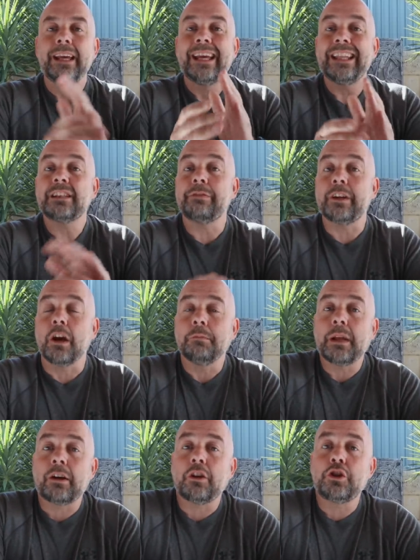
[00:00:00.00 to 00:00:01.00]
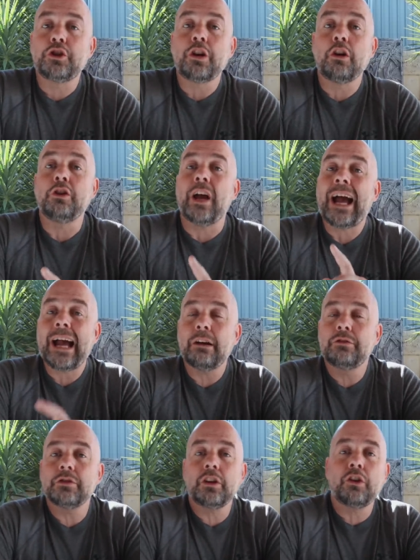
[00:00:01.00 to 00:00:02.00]
In this video, I'm going to show you how
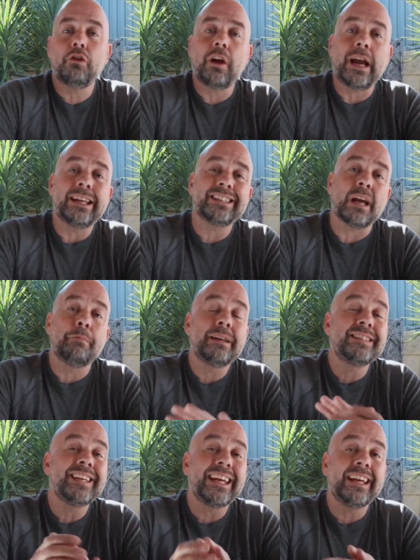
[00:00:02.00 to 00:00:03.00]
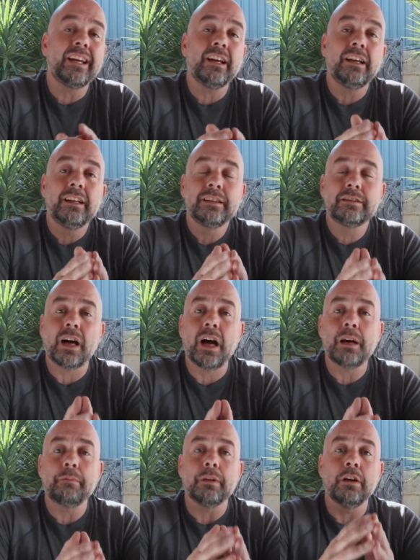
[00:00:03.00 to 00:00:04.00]
to create a particular
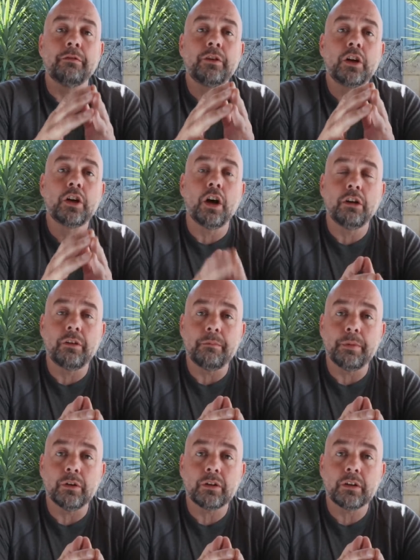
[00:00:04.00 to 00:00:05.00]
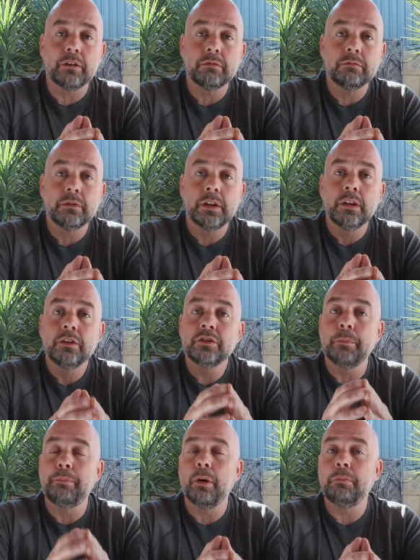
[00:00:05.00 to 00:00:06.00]
type of colouring book
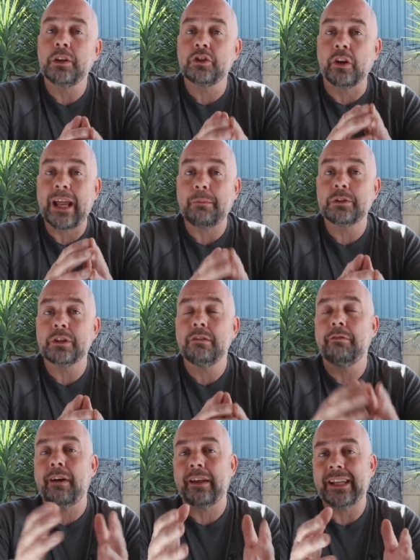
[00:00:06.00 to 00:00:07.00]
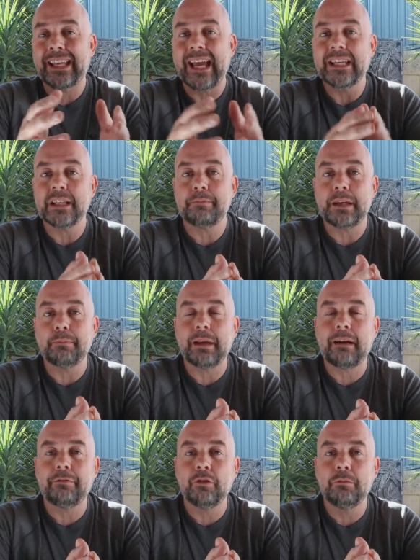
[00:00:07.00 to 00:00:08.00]
to publish on Amazon via the KDP
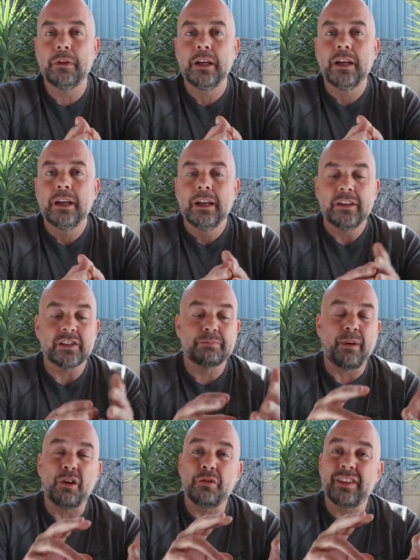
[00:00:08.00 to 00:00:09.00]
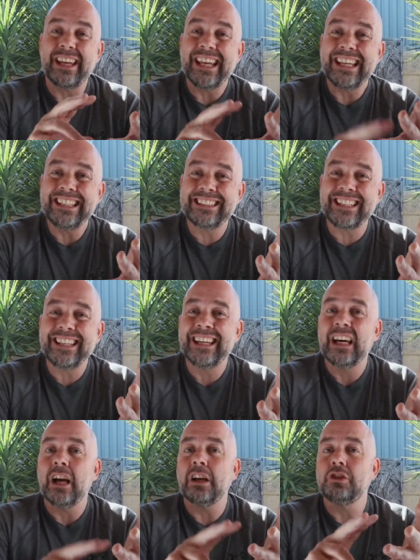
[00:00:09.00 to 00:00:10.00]
platform that's both easy
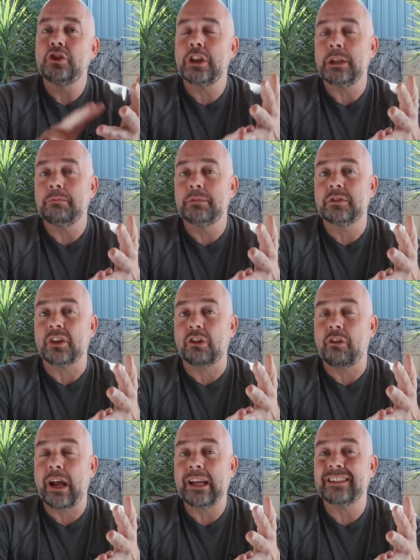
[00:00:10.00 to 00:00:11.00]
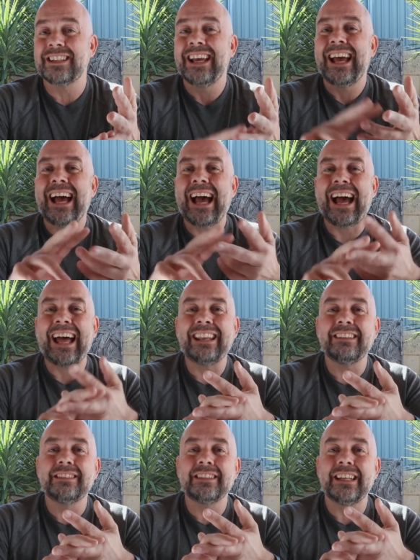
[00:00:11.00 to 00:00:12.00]
and cheap to create
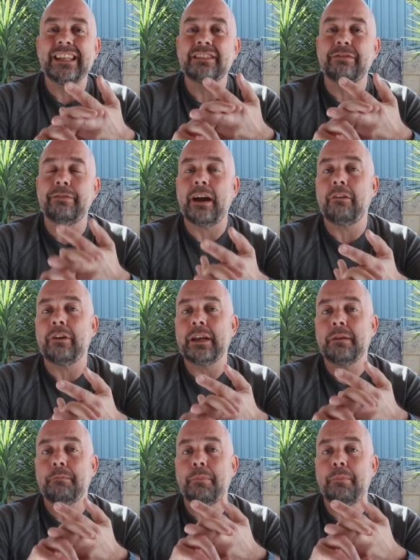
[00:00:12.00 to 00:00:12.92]
and is very